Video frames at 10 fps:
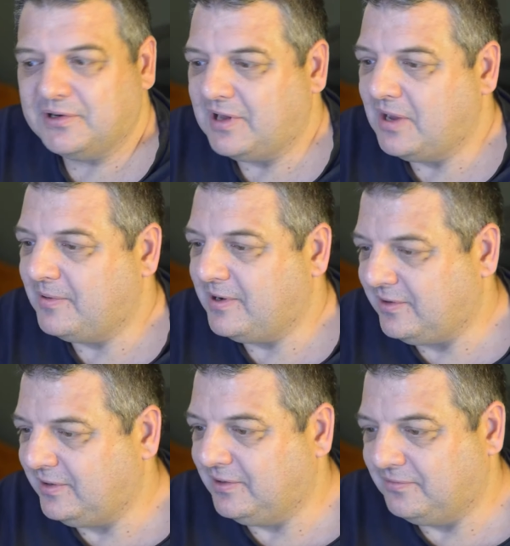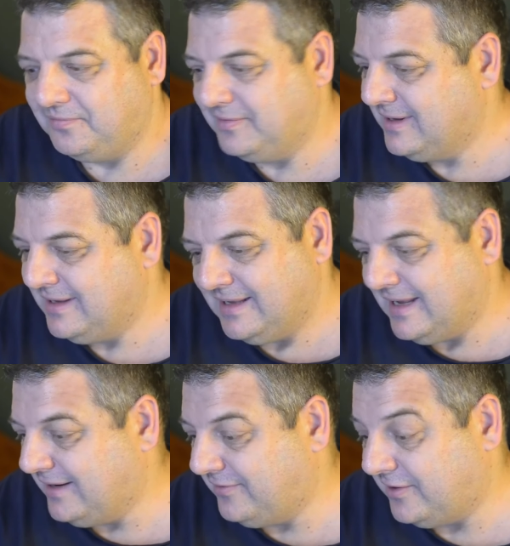of nowhere and you've
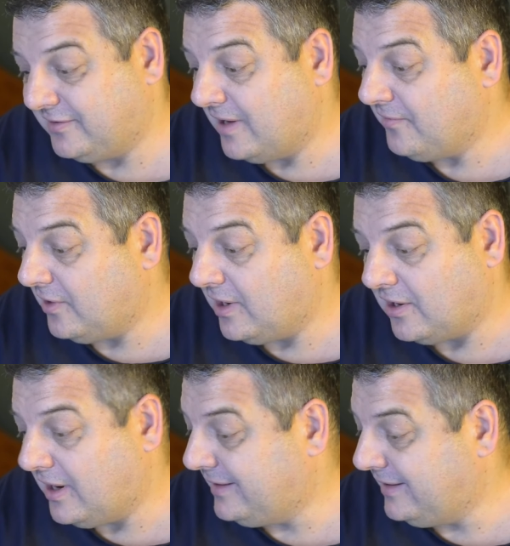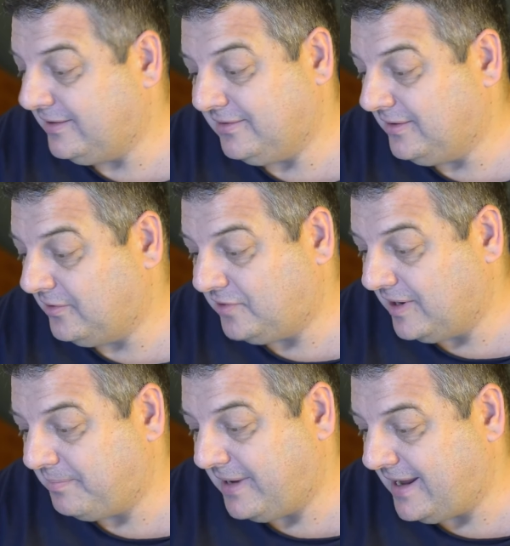discovered, like I did, the
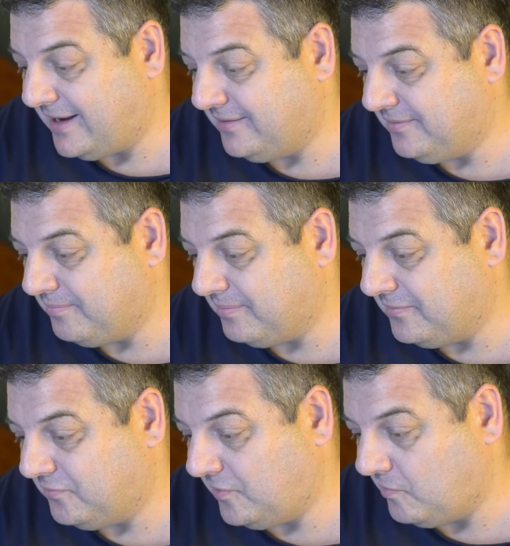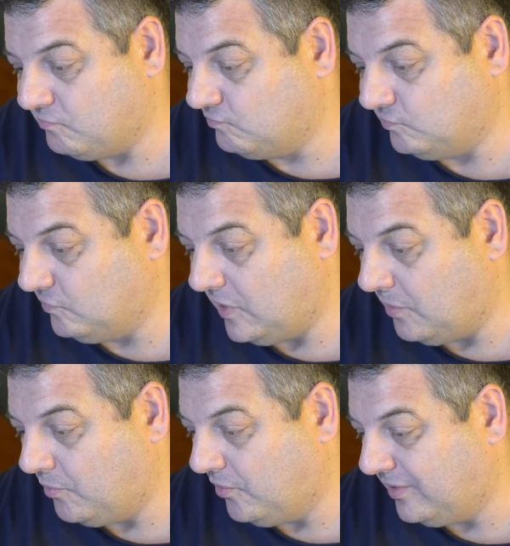trackpad from when I
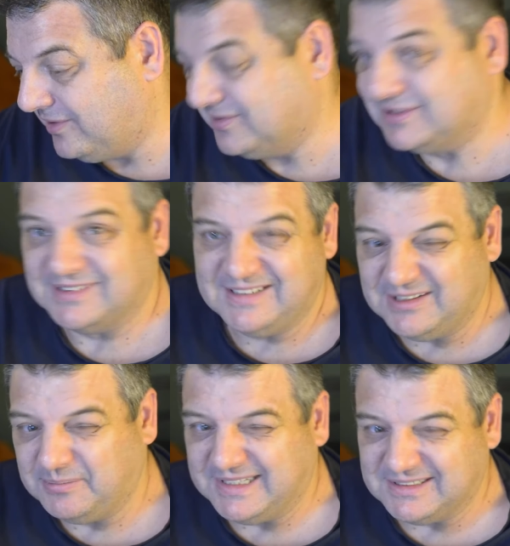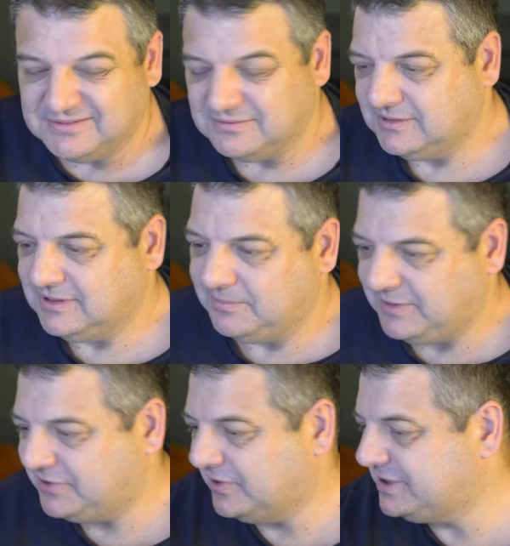bought it was a little bit
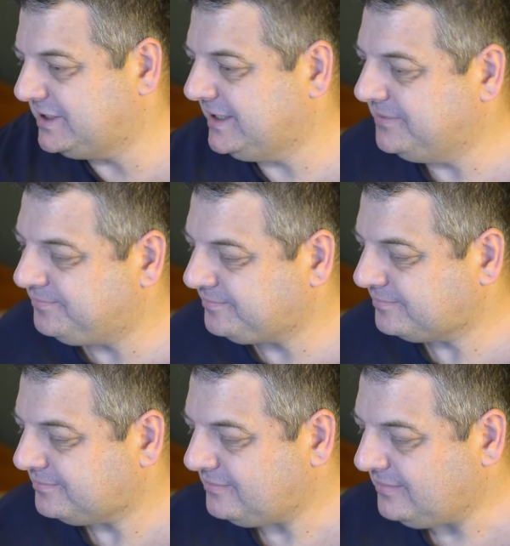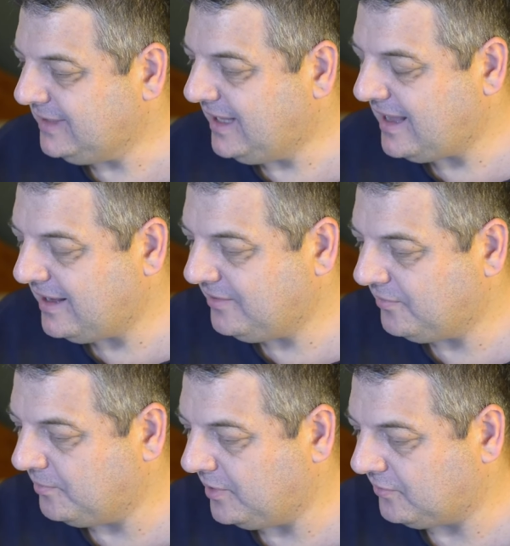dodgy. Never
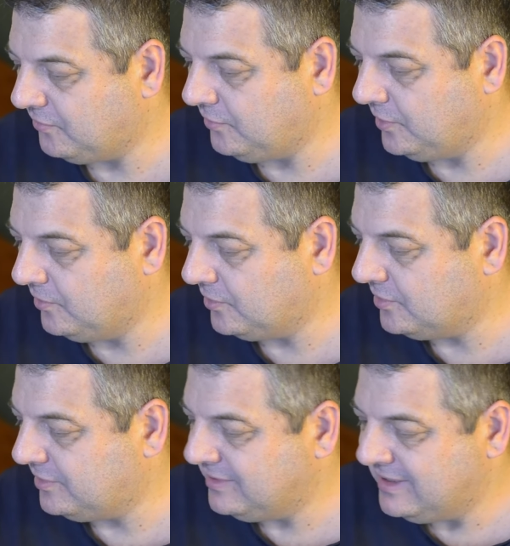worked real good,